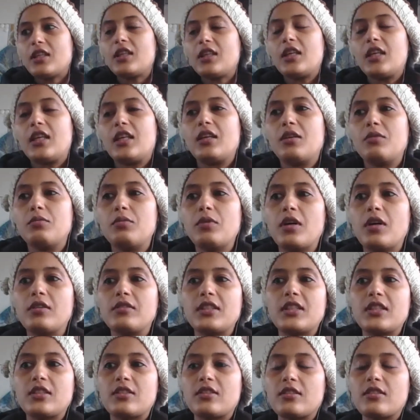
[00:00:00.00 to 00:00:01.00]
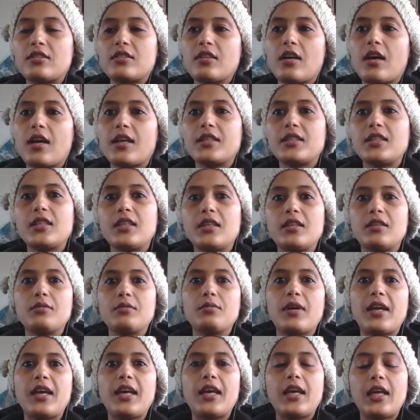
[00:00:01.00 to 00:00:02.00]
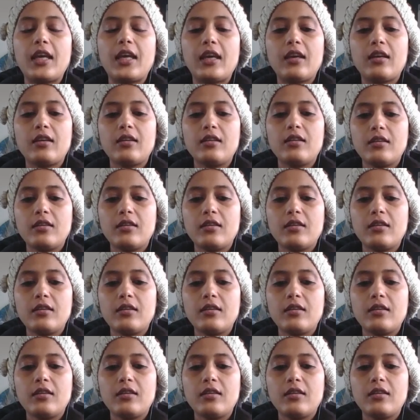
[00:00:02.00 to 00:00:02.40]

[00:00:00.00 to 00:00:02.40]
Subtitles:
in a world and society where